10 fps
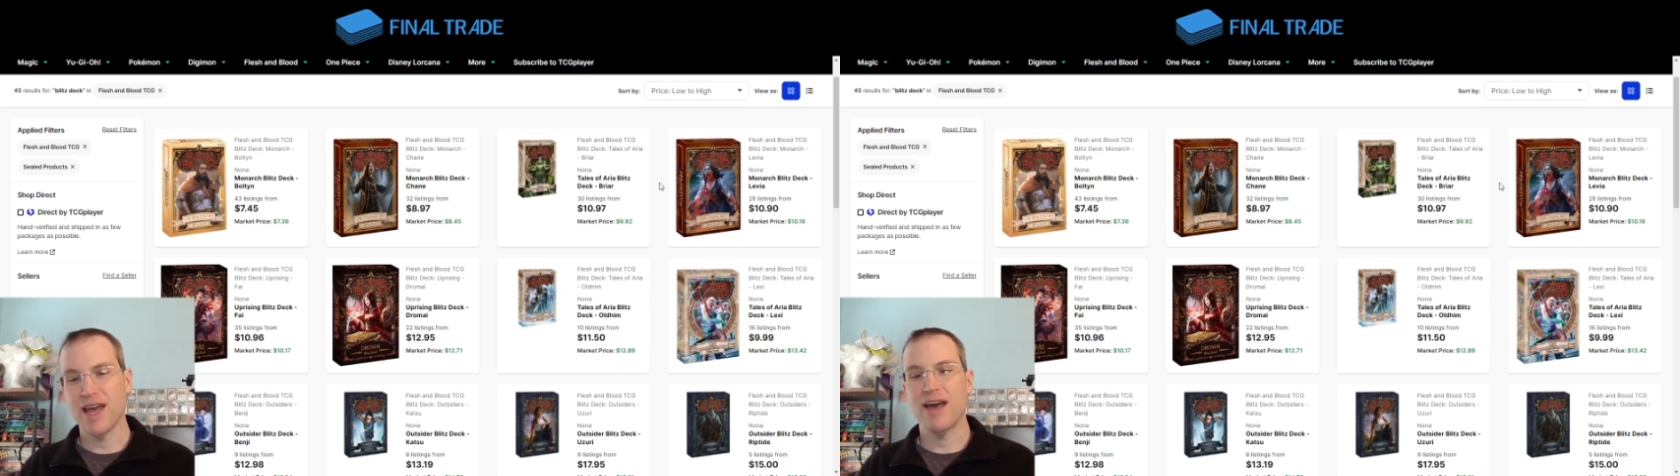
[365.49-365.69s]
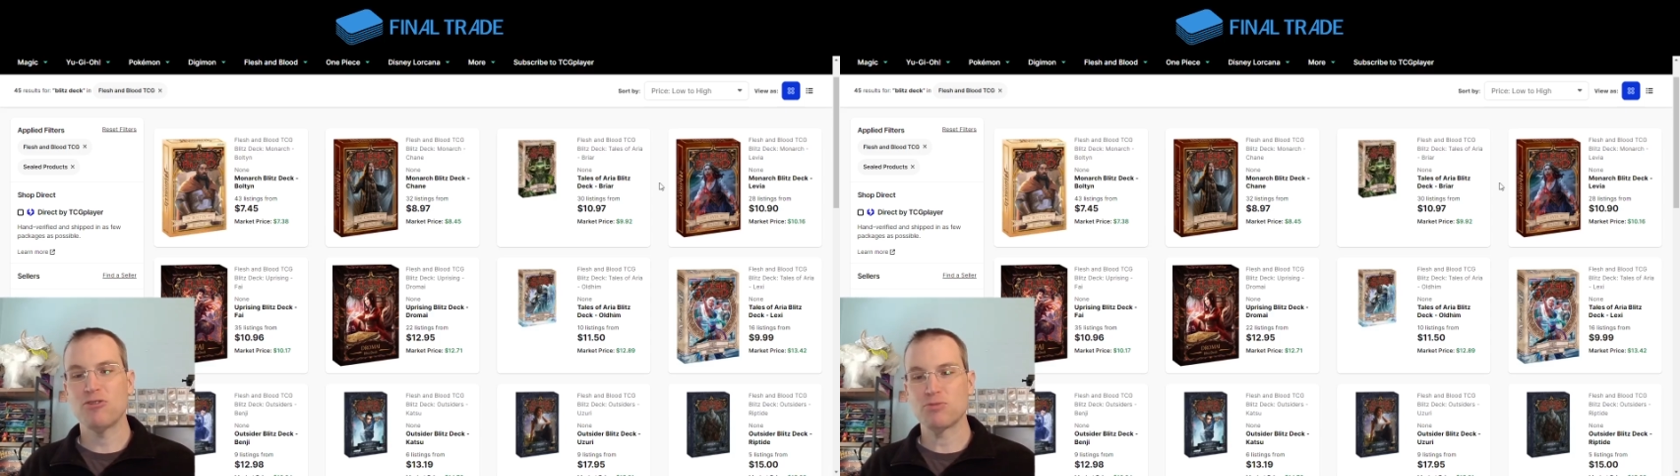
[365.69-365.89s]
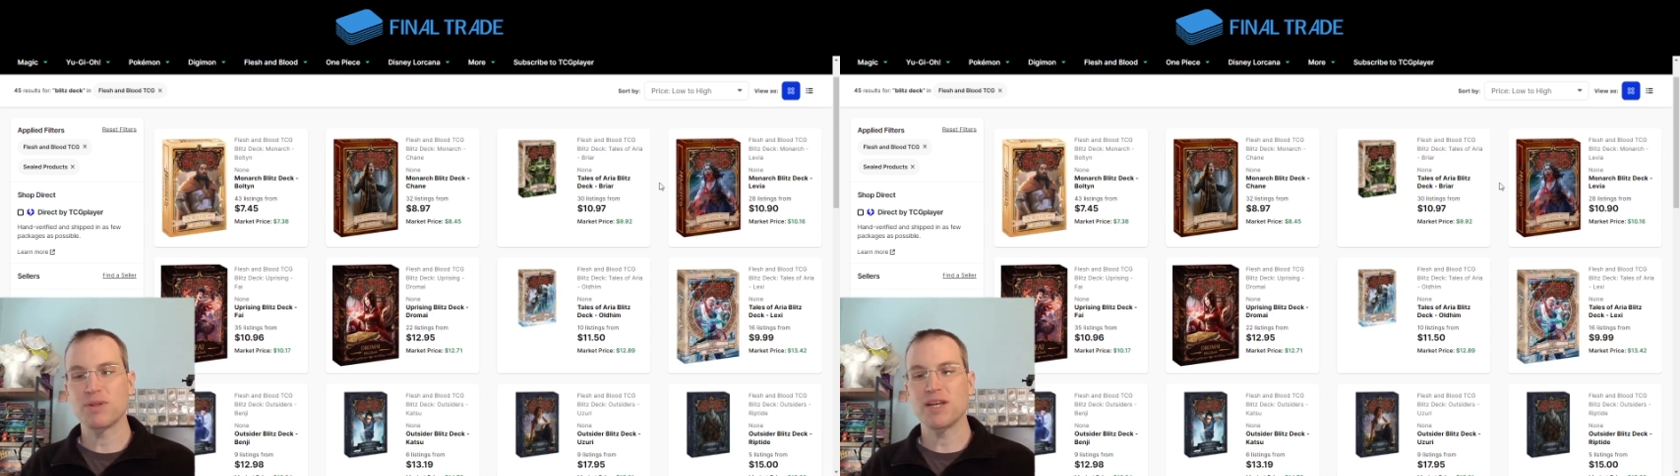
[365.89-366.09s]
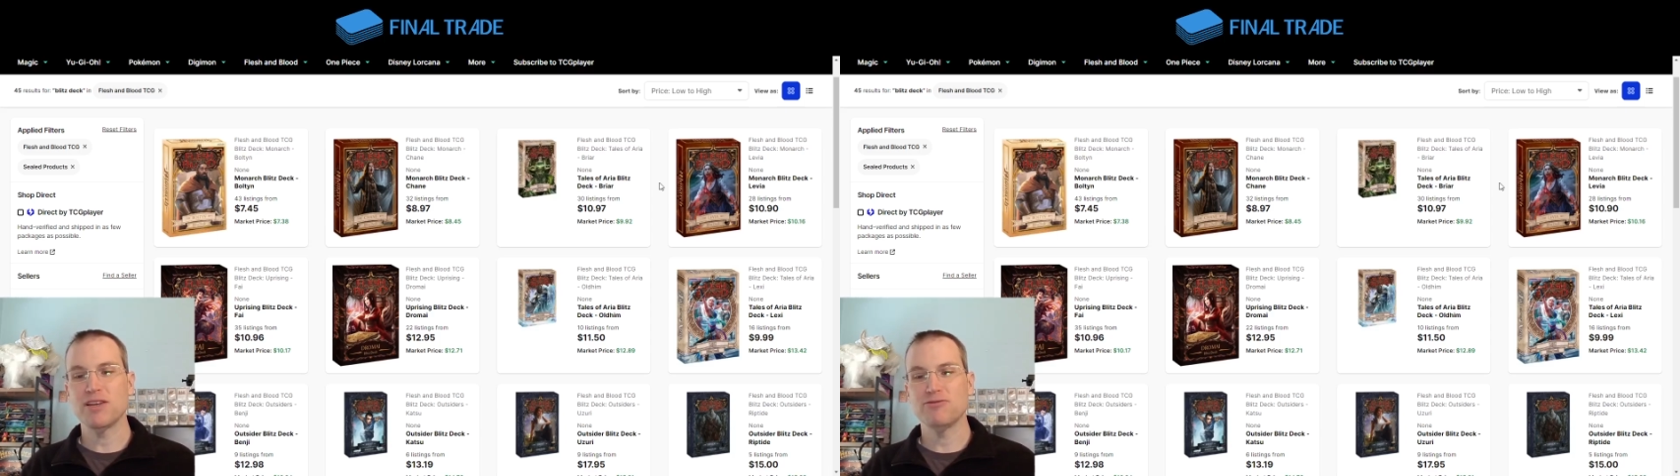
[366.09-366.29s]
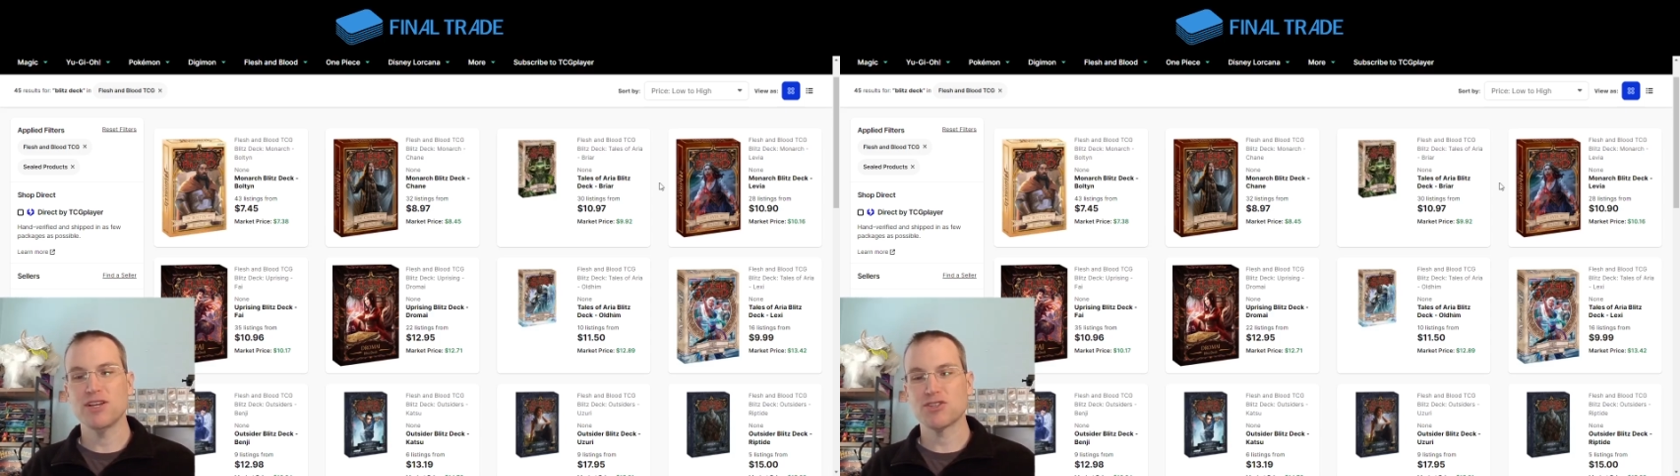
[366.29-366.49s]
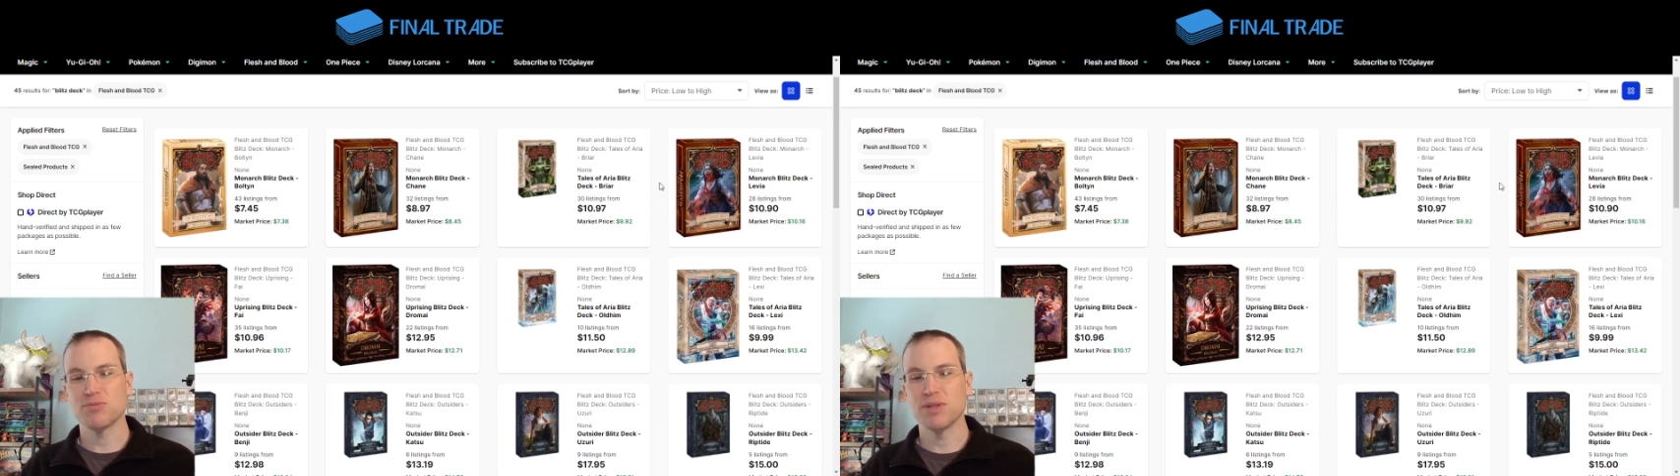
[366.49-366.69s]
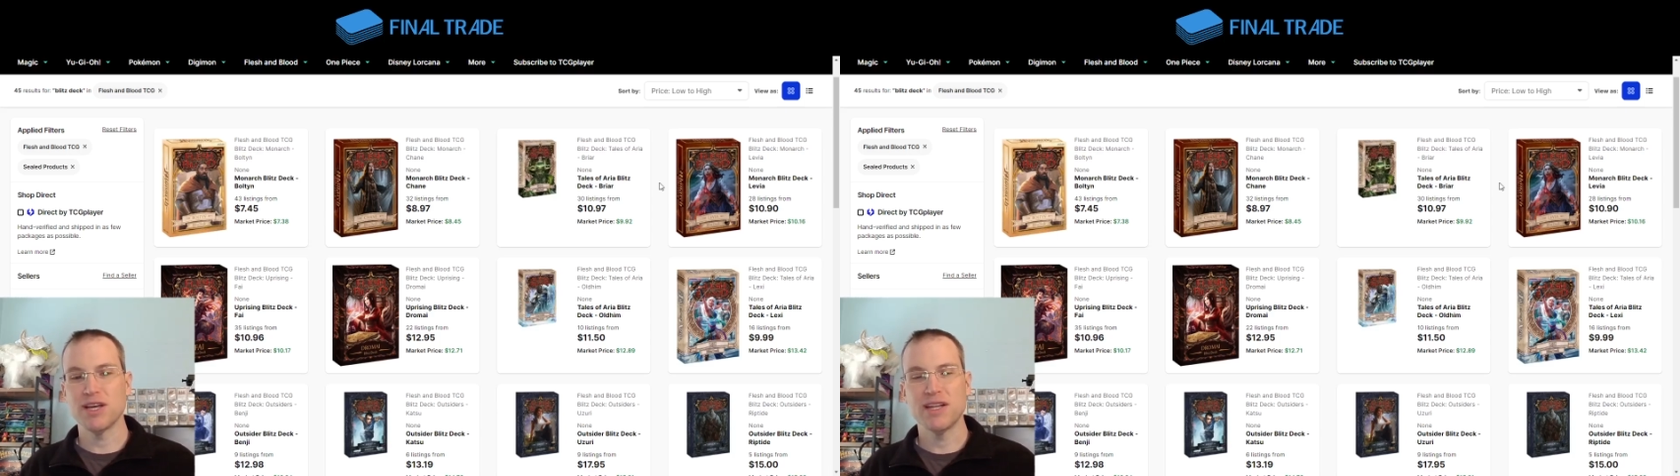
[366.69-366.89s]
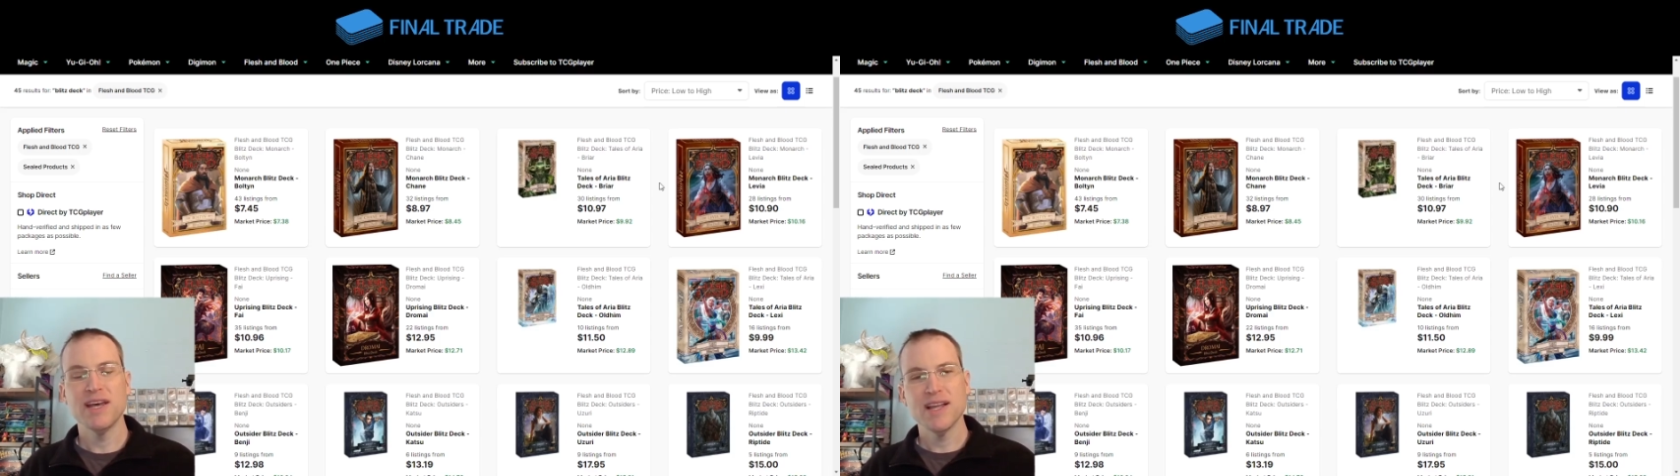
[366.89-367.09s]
how to play Flesh and Blood.